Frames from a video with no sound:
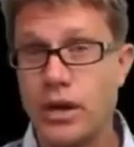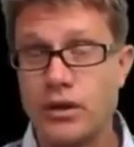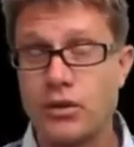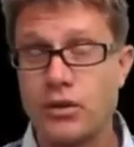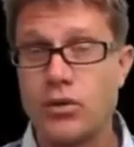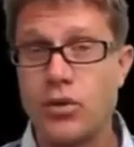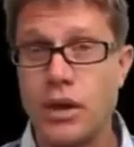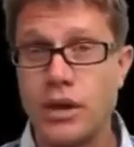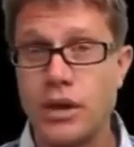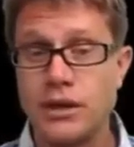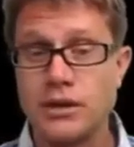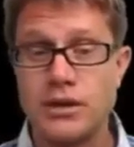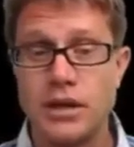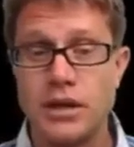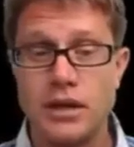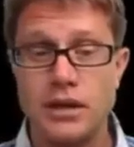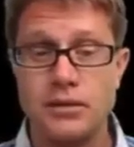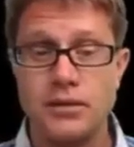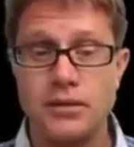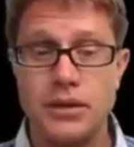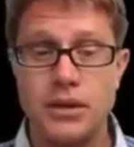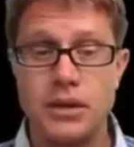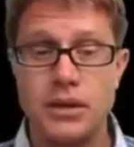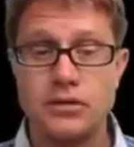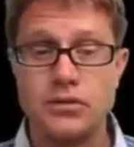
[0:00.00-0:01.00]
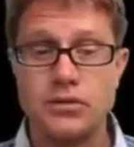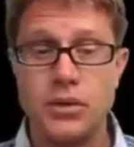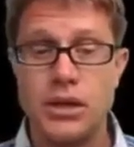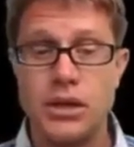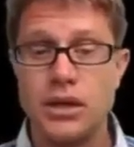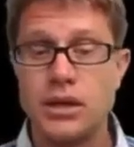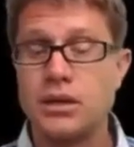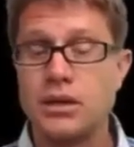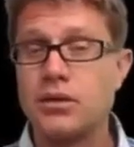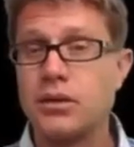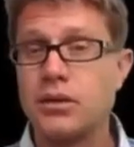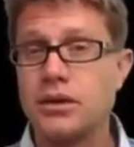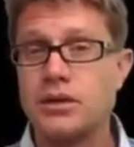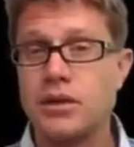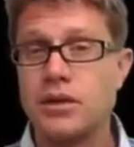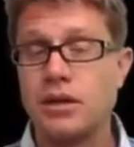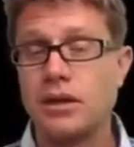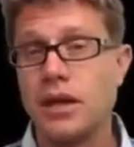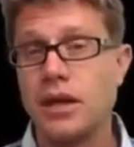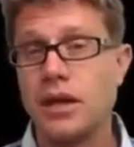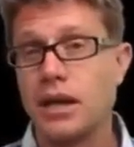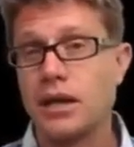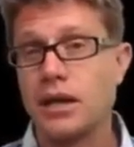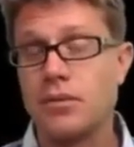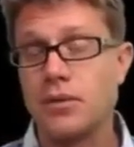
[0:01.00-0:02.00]
rather qualitatively, as we increase the
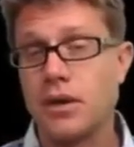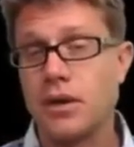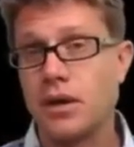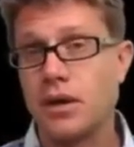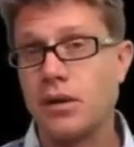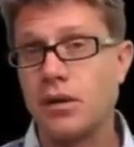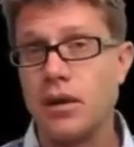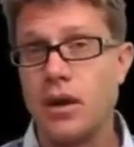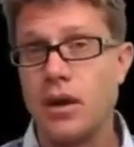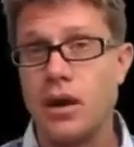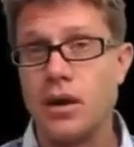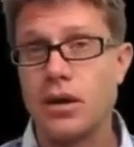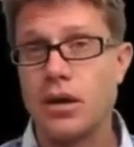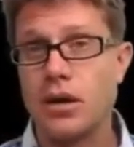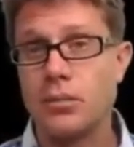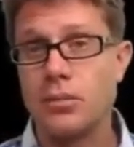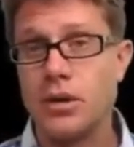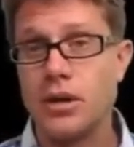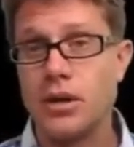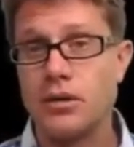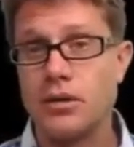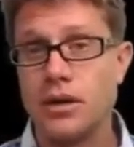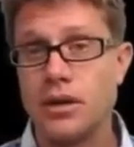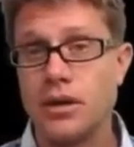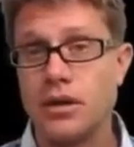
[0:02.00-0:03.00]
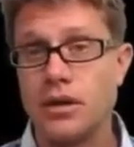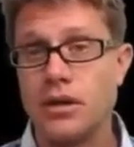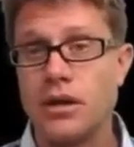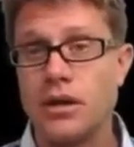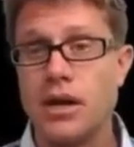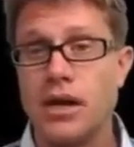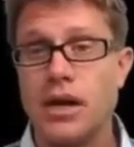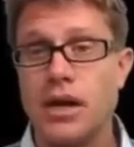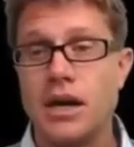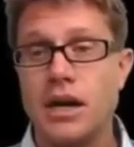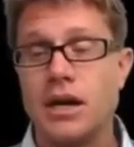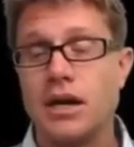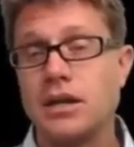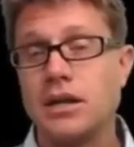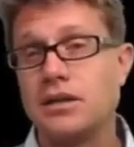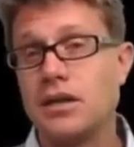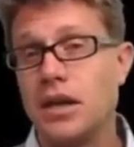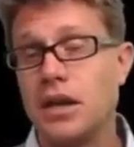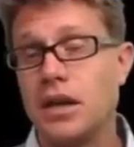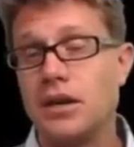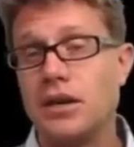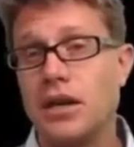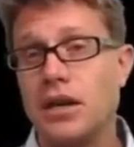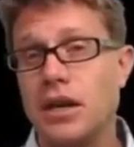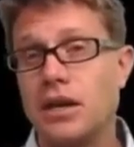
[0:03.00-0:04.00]
length, we got a longer period, and
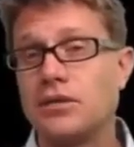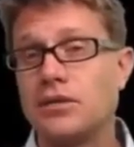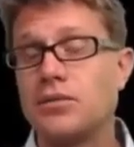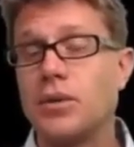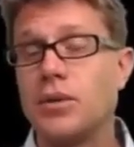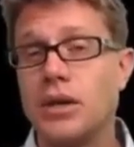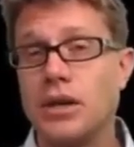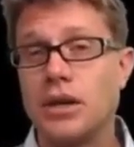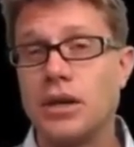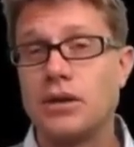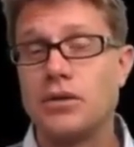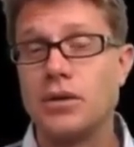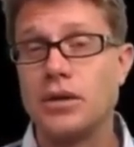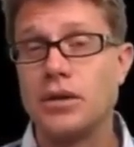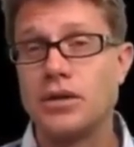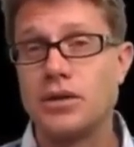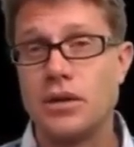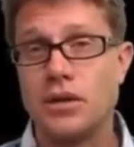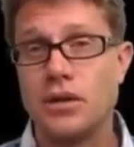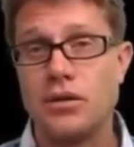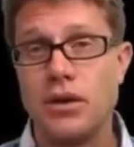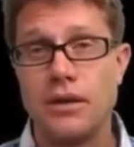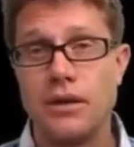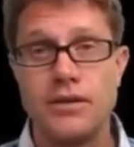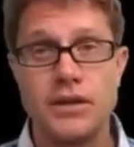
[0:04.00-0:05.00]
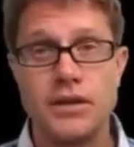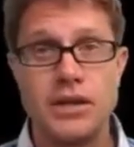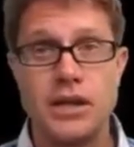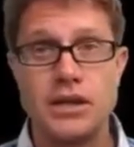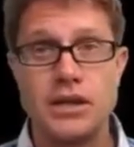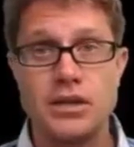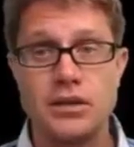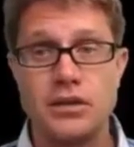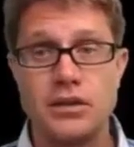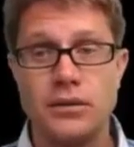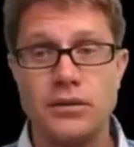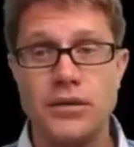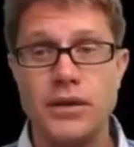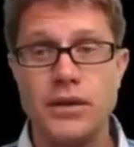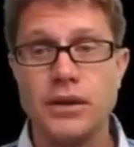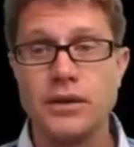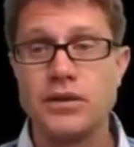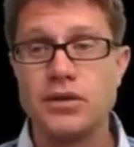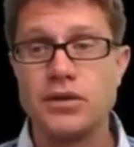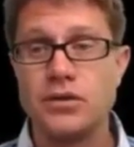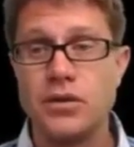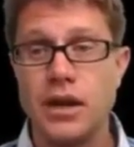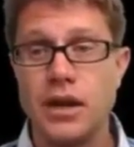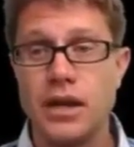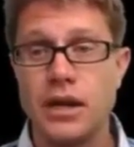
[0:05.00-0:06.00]
as we increase the gravitational
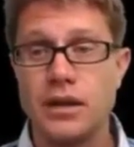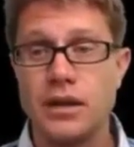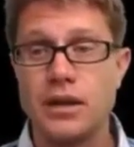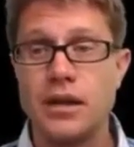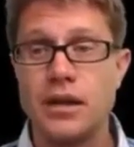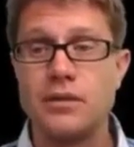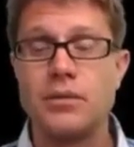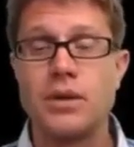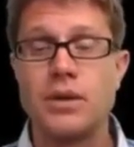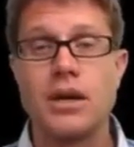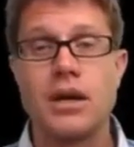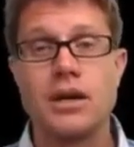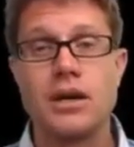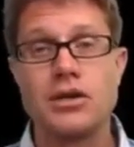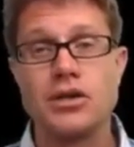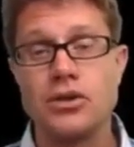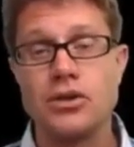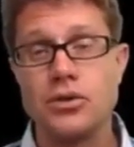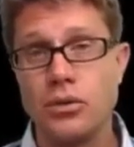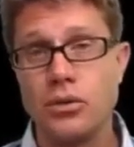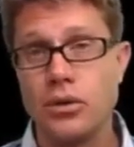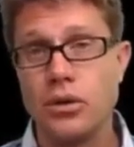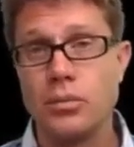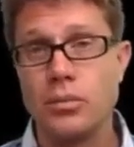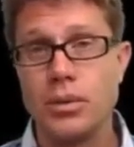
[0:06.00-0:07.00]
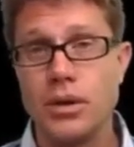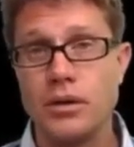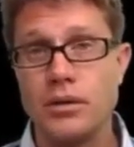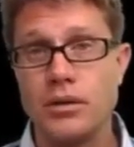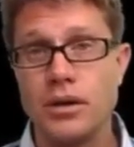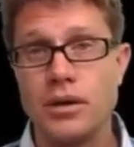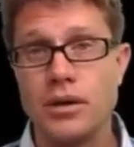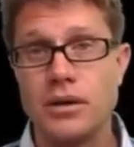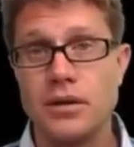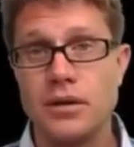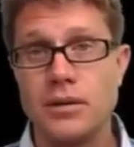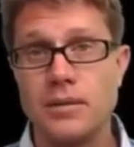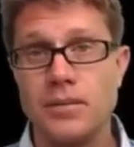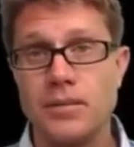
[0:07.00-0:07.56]
field strength, then we got a shorter period.